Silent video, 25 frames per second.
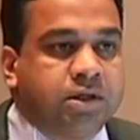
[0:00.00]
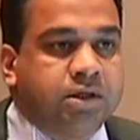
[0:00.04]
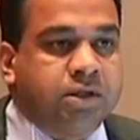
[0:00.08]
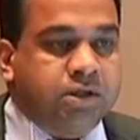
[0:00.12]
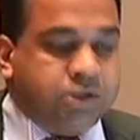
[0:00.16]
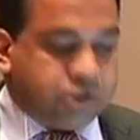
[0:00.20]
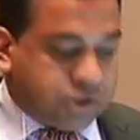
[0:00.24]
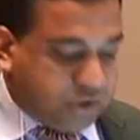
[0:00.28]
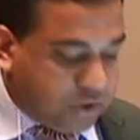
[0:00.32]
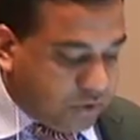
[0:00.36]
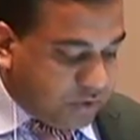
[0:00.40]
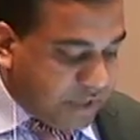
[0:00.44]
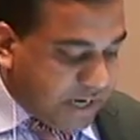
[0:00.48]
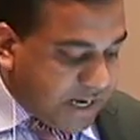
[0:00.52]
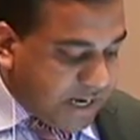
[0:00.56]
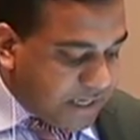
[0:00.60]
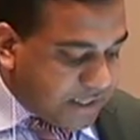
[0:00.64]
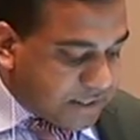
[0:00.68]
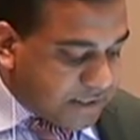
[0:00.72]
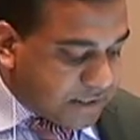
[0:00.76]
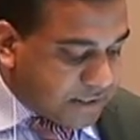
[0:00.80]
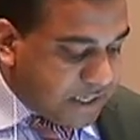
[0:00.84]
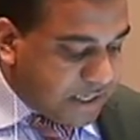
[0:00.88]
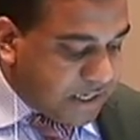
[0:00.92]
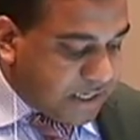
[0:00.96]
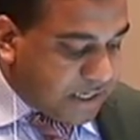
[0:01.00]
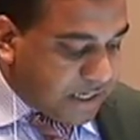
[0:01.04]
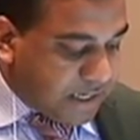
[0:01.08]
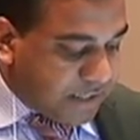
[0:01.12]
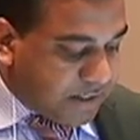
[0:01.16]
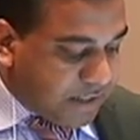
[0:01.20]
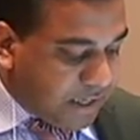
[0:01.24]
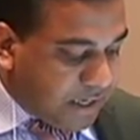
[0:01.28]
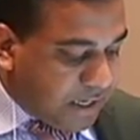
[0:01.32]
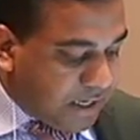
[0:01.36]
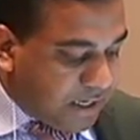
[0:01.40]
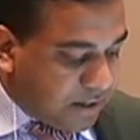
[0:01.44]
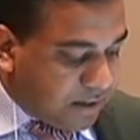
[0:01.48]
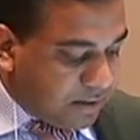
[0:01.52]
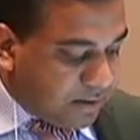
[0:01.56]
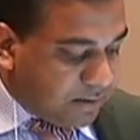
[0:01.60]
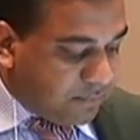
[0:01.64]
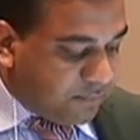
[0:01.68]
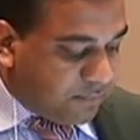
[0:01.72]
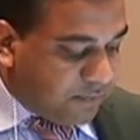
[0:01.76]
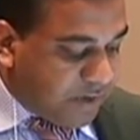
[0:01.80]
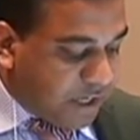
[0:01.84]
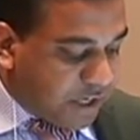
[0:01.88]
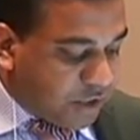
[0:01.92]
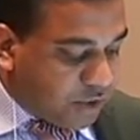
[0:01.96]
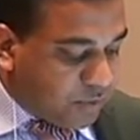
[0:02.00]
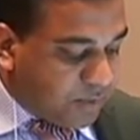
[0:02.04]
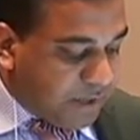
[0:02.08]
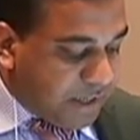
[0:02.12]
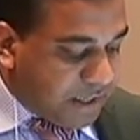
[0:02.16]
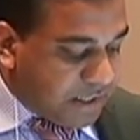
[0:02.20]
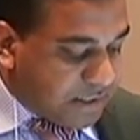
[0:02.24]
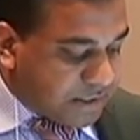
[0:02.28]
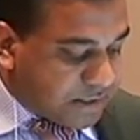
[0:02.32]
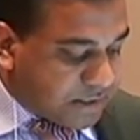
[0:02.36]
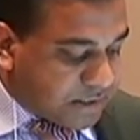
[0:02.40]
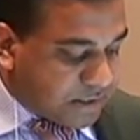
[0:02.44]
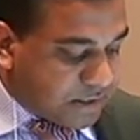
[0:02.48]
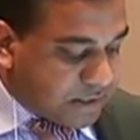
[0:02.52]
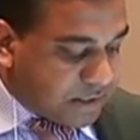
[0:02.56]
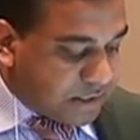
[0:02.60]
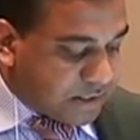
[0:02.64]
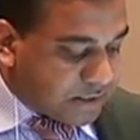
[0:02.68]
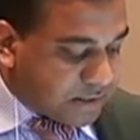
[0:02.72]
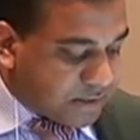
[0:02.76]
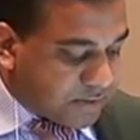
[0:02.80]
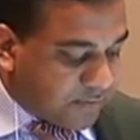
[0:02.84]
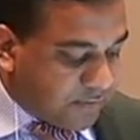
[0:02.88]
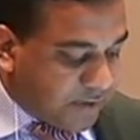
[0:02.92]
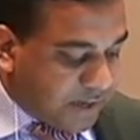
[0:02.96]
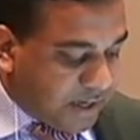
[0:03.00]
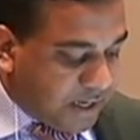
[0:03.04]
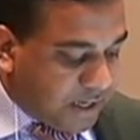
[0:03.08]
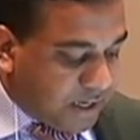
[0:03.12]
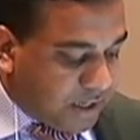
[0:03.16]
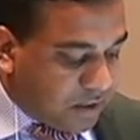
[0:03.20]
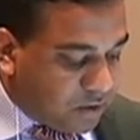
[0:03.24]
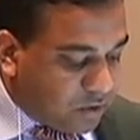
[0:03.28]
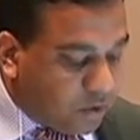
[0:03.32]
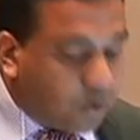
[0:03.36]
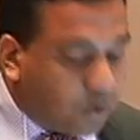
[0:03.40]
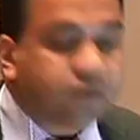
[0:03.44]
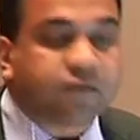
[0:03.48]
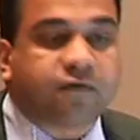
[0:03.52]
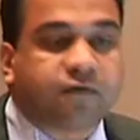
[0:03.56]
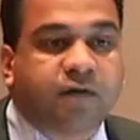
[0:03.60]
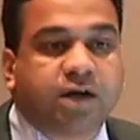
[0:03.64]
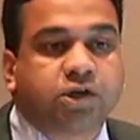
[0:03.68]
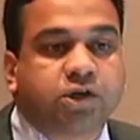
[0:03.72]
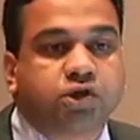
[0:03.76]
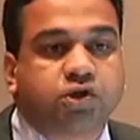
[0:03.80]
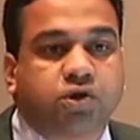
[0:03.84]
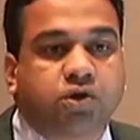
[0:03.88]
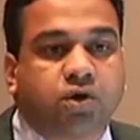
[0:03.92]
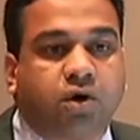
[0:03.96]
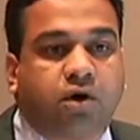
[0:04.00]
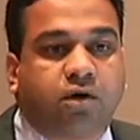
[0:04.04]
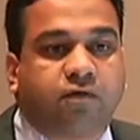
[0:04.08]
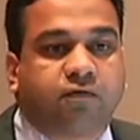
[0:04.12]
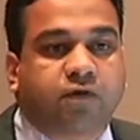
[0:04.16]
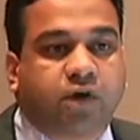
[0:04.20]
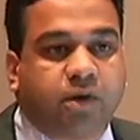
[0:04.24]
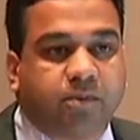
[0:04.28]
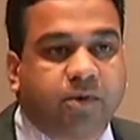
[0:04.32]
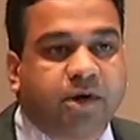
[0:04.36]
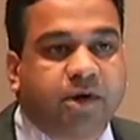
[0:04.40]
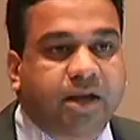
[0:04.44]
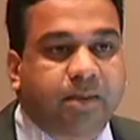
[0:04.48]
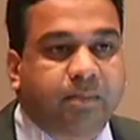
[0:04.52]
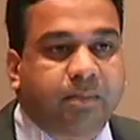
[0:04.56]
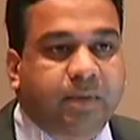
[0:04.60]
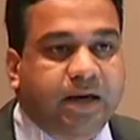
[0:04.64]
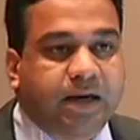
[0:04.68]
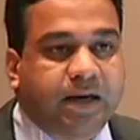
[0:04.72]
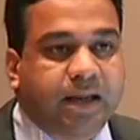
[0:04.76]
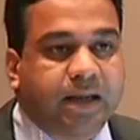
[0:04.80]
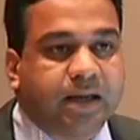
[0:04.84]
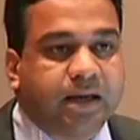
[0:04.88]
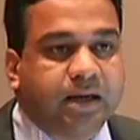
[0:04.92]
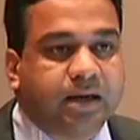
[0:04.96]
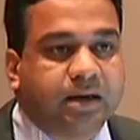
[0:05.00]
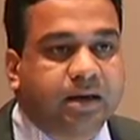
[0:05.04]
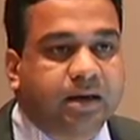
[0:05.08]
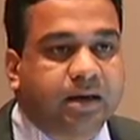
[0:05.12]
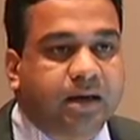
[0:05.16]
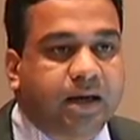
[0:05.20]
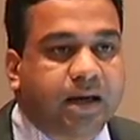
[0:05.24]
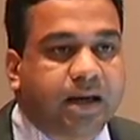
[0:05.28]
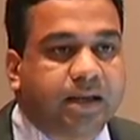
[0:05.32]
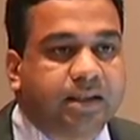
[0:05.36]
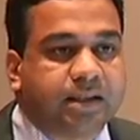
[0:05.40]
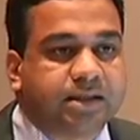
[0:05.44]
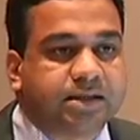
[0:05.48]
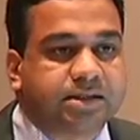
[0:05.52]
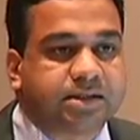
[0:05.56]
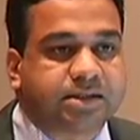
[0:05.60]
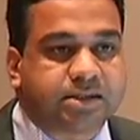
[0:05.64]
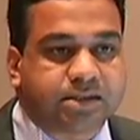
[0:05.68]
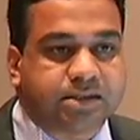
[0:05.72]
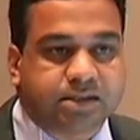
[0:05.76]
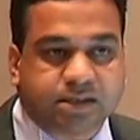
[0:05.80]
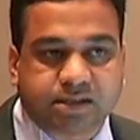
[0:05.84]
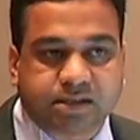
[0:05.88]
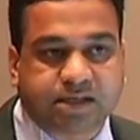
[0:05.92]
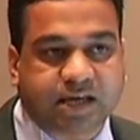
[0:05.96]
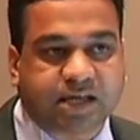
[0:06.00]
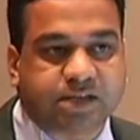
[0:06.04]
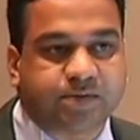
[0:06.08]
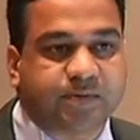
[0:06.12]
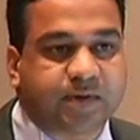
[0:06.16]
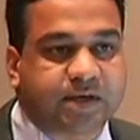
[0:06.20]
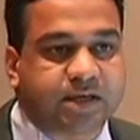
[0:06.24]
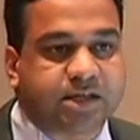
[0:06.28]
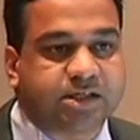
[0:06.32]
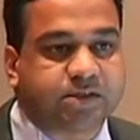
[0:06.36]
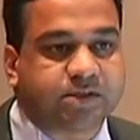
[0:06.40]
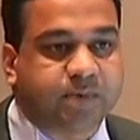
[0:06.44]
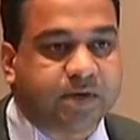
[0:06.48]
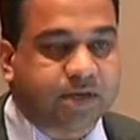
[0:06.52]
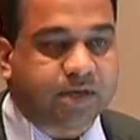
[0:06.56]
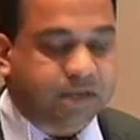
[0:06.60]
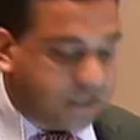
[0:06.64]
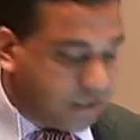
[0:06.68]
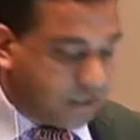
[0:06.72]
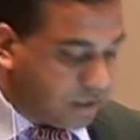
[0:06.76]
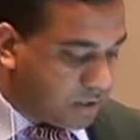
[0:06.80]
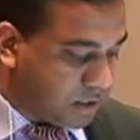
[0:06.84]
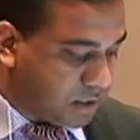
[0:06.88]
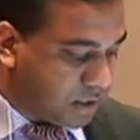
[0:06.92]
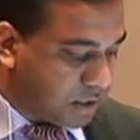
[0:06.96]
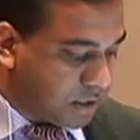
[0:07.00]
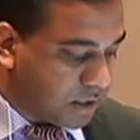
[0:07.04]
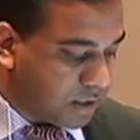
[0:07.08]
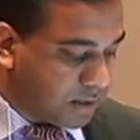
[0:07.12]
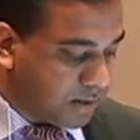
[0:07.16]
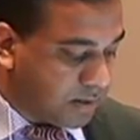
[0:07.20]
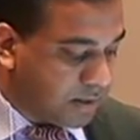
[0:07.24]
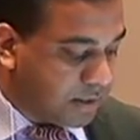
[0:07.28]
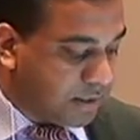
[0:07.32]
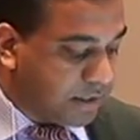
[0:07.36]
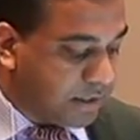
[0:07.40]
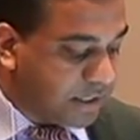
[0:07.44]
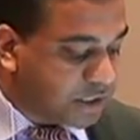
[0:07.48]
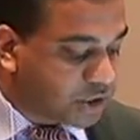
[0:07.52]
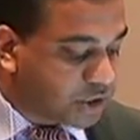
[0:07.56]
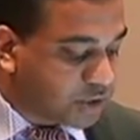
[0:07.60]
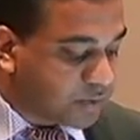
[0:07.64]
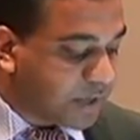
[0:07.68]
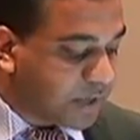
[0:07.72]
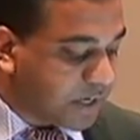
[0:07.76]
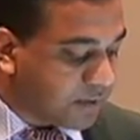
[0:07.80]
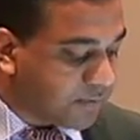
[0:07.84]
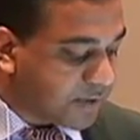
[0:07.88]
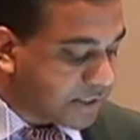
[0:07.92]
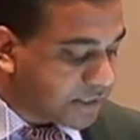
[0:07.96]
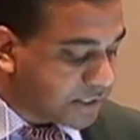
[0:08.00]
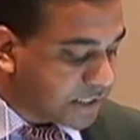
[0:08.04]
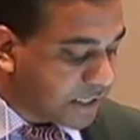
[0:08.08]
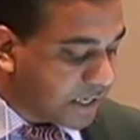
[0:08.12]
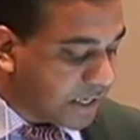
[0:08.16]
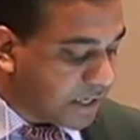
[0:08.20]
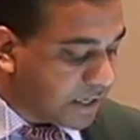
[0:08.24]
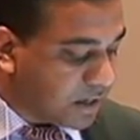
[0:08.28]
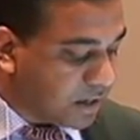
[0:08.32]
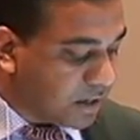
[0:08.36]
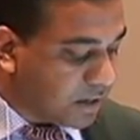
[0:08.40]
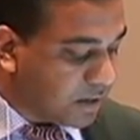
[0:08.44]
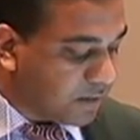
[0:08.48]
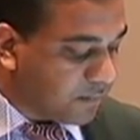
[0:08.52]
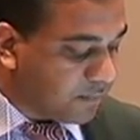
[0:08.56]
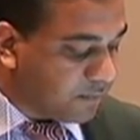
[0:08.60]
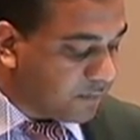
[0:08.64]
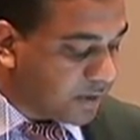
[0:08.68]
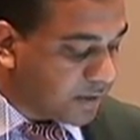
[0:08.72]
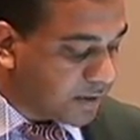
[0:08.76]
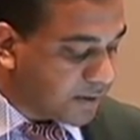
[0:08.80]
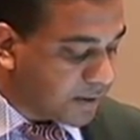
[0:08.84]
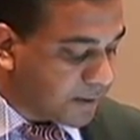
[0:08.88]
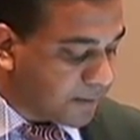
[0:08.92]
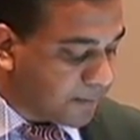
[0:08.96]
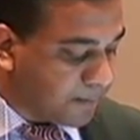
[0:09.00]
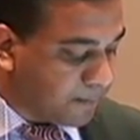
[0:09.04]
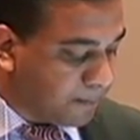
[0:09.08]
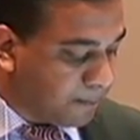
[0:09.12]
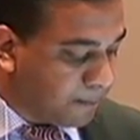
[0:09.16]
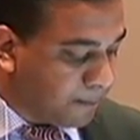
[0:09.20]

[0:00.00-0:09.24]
So to that extent, I think philanthropy is a very core function of community building, and this aspect needs to be investigated a little further.